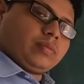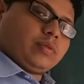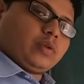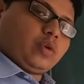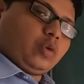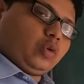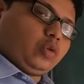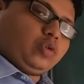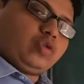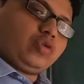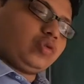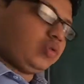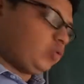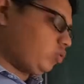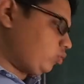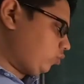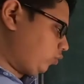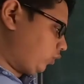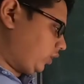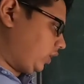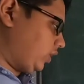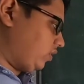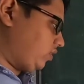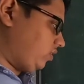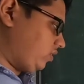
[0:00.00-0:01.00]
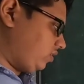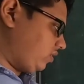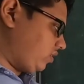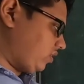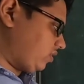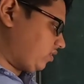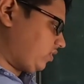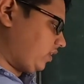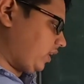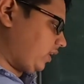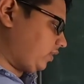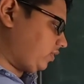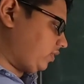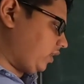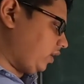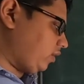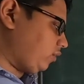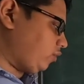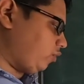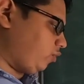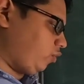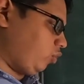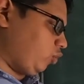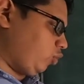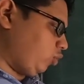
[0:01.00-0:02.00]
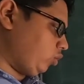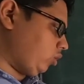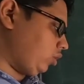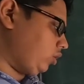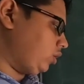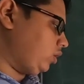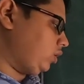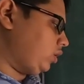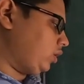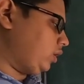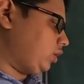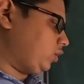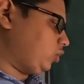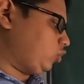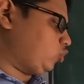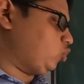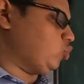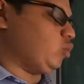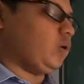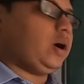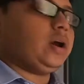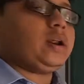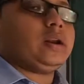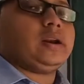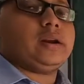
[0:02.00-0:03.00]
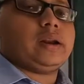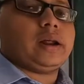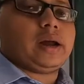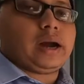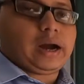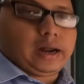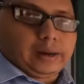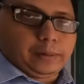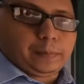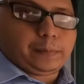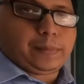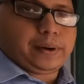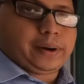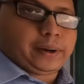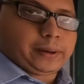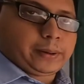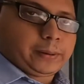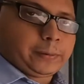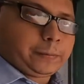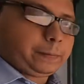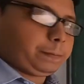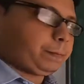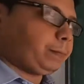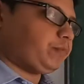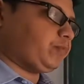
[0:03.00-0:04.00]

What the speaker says: Also we can see just like that 4, 2 are unpaired,